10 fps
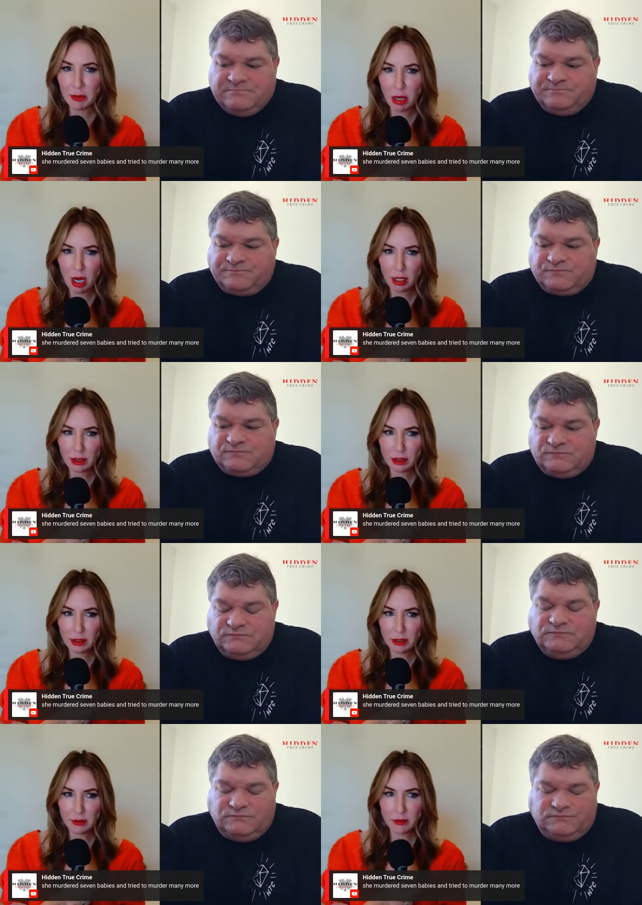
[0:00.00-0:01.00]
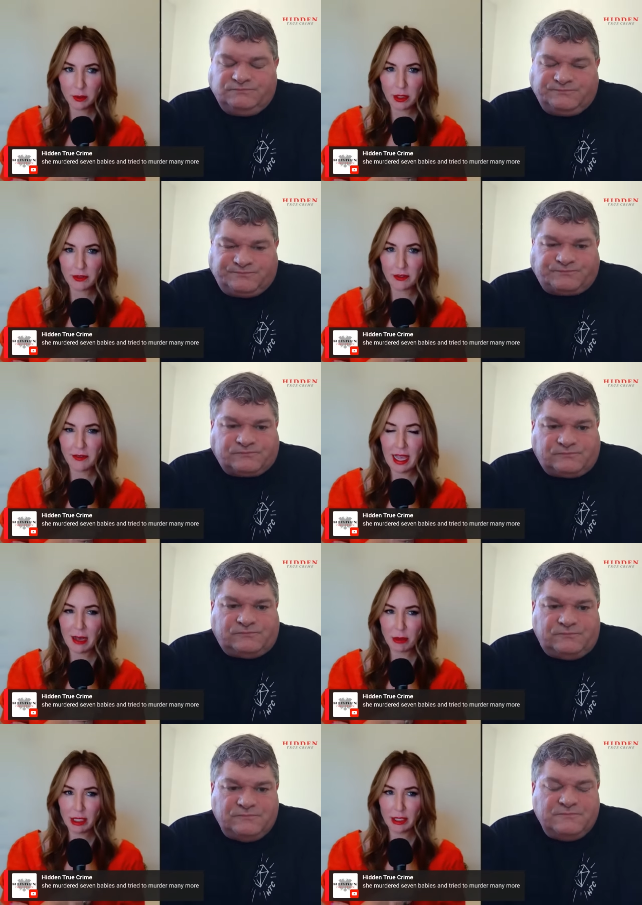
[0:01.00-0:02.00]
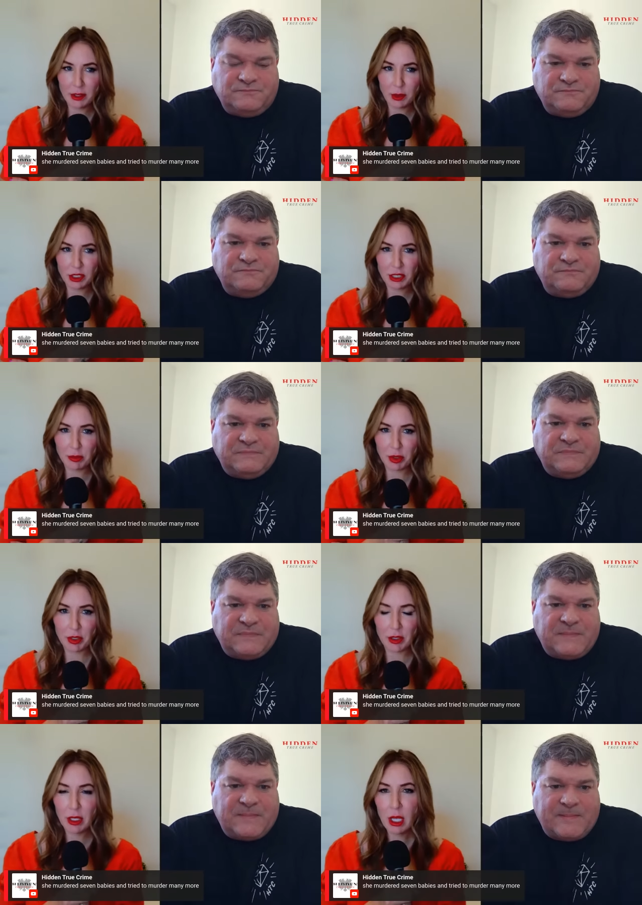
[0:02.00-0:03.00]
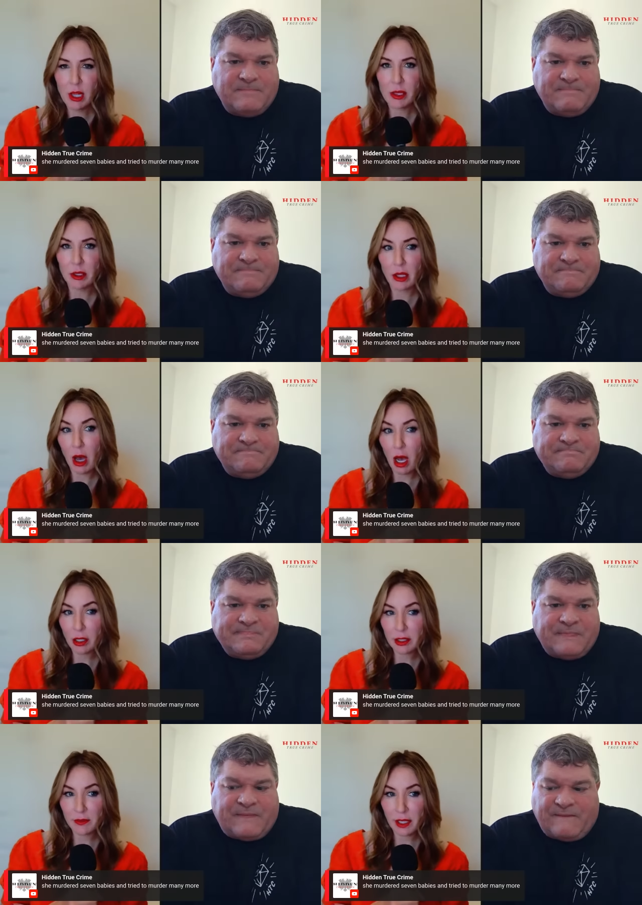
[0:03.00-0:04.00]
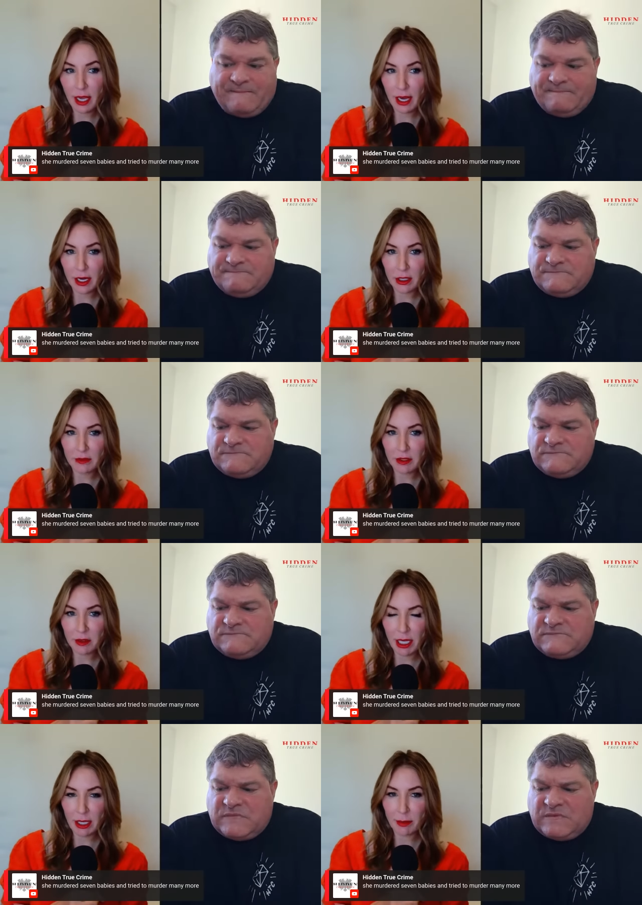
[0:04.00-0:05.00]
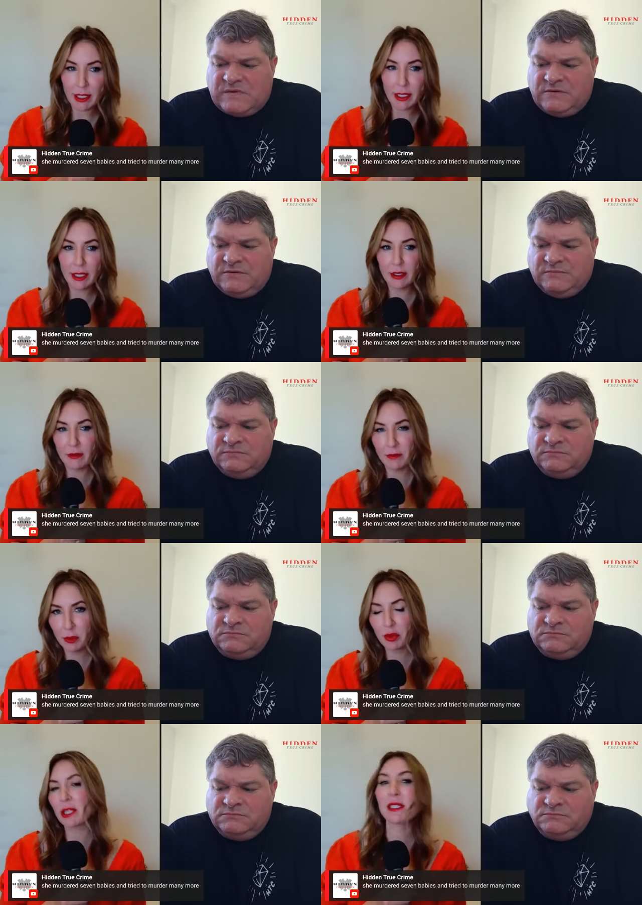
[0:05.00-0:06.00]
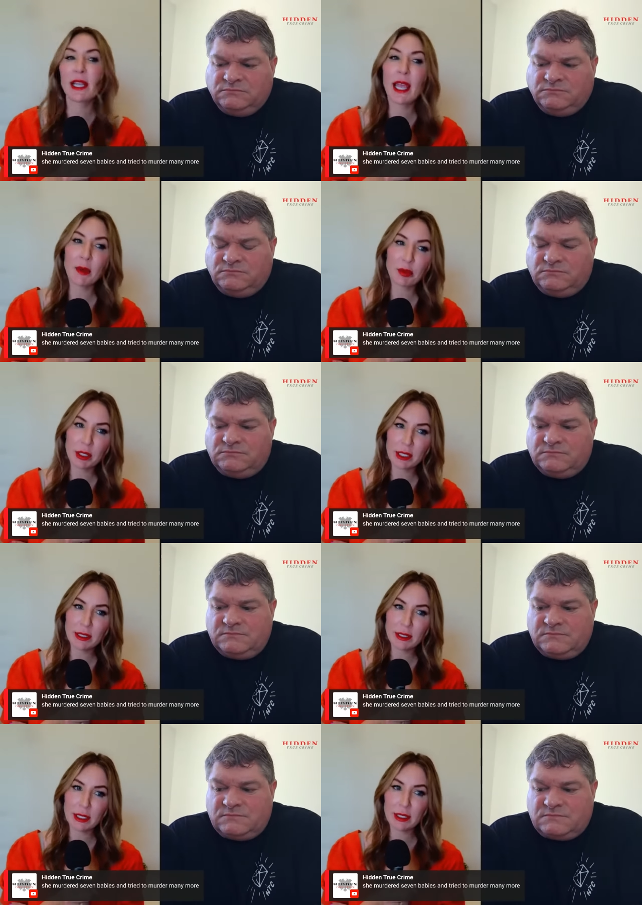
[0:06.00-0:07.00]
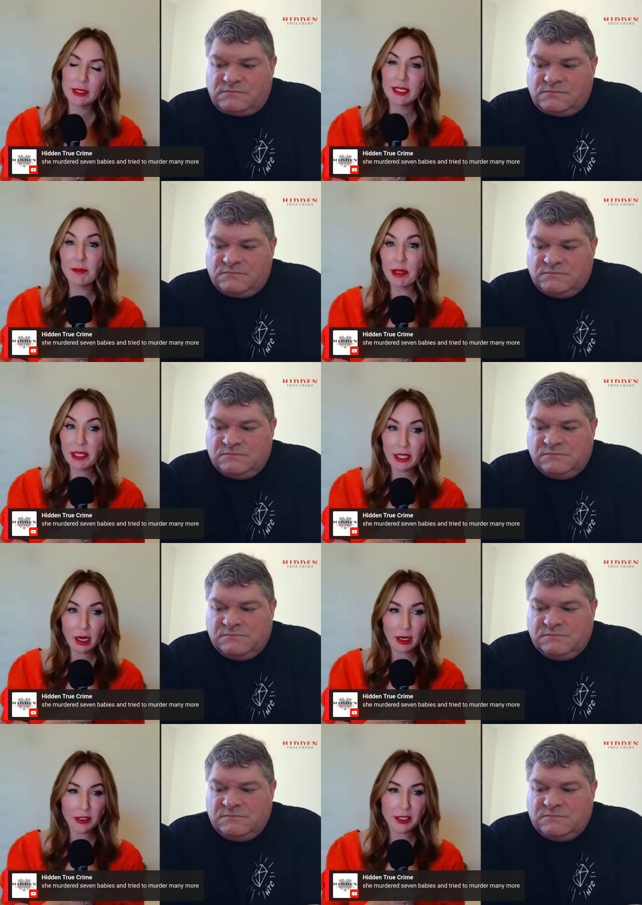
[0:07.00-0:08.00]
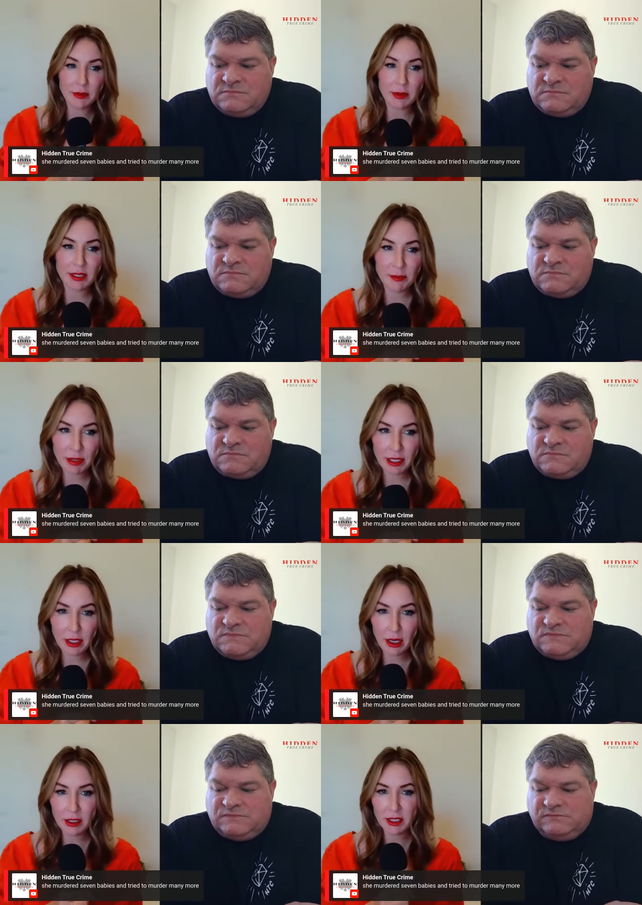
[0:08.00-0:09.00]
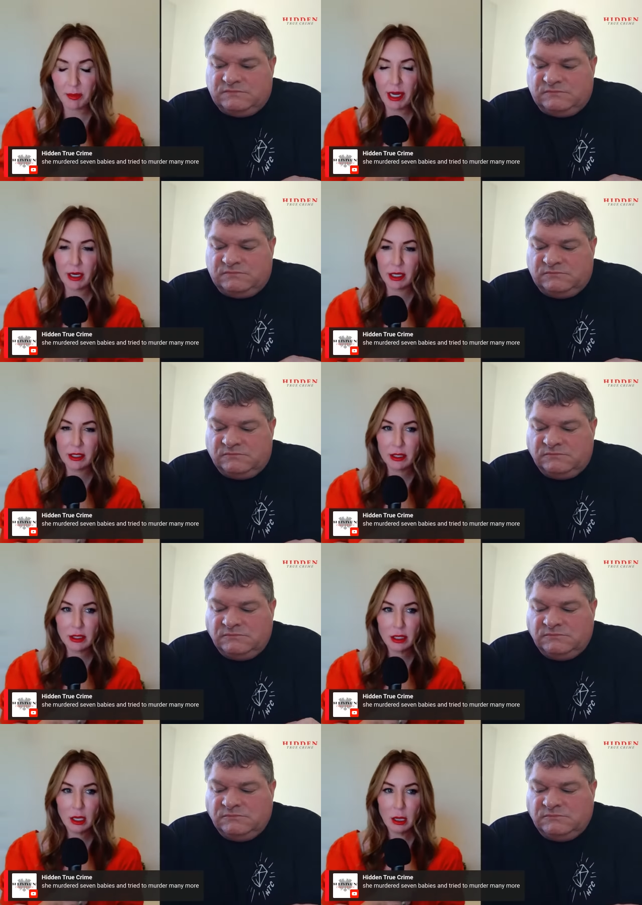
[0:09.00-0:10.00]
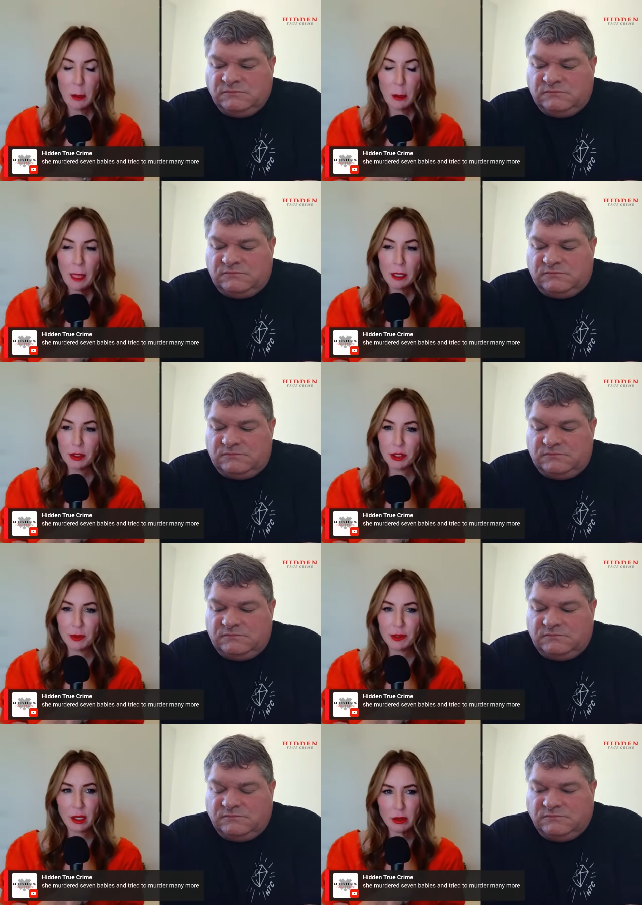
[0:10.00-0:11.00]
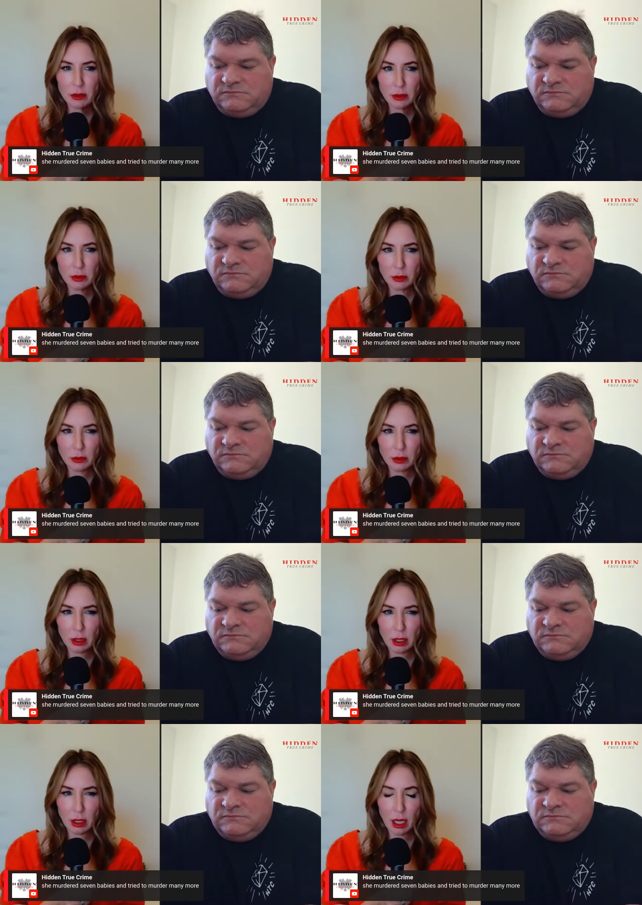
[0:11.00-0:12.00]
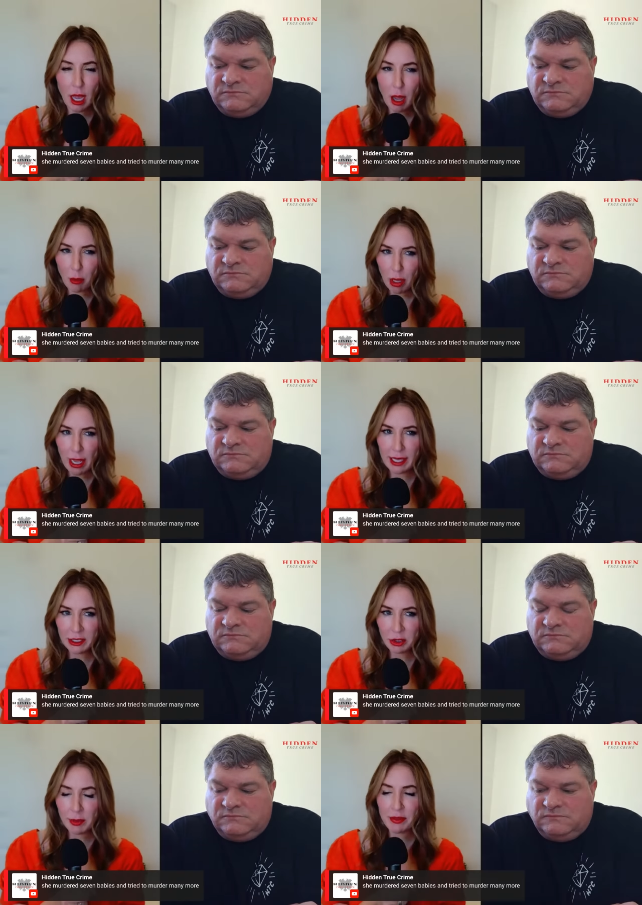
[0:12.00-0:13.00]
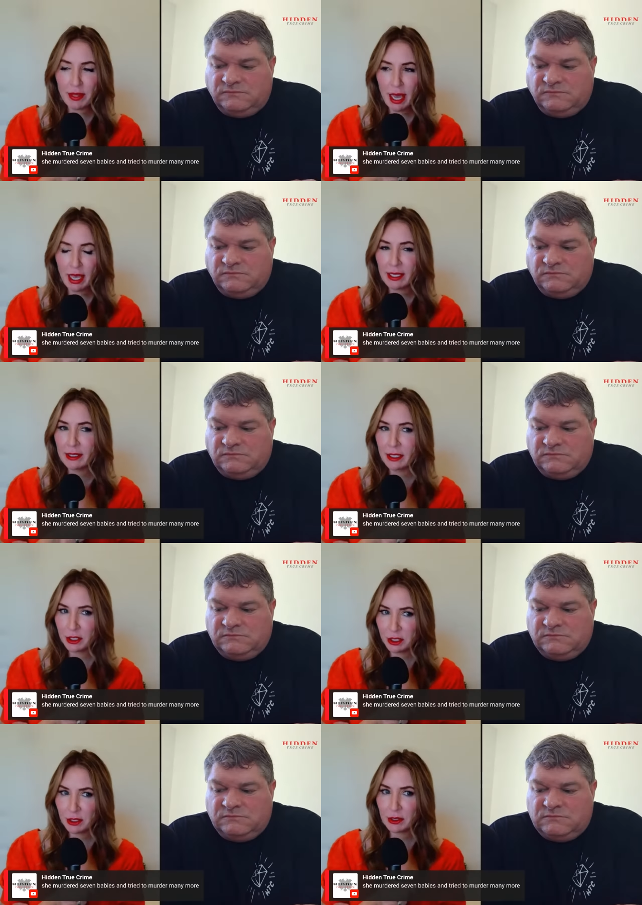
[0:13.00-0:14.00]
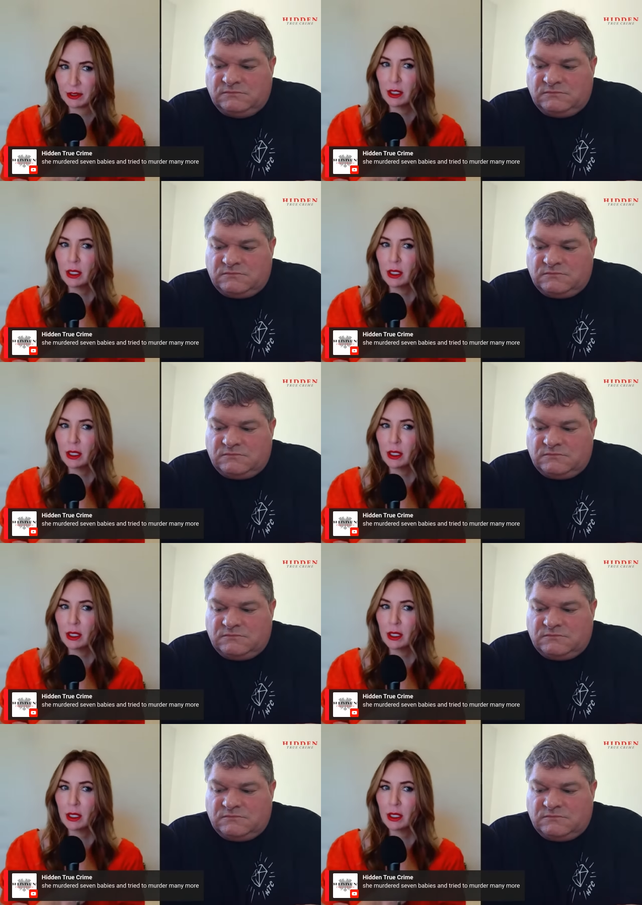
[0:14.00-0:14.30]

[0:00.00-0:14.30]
Speaker 1: box for one of the families where she put the locks of the hair of the baby and footprints and handprints and sympathy cards. She wrote sympathy cards to parents. So she was also, I want to ask you about that in addition